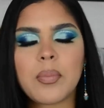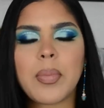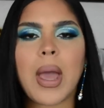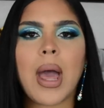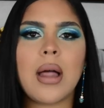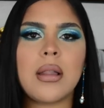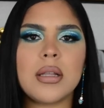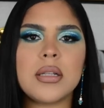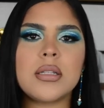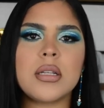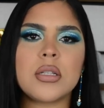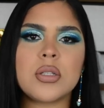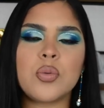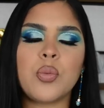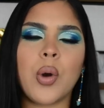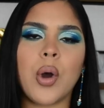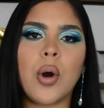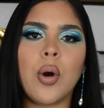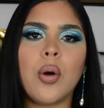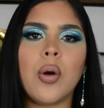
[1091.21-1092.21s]
palettes as
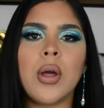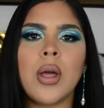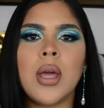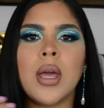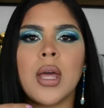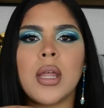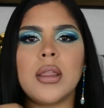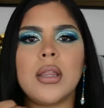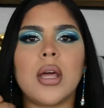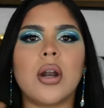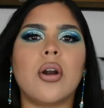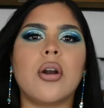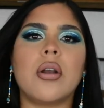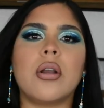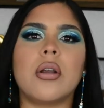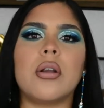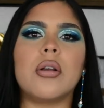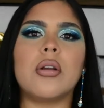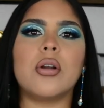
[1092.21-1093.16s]
well that are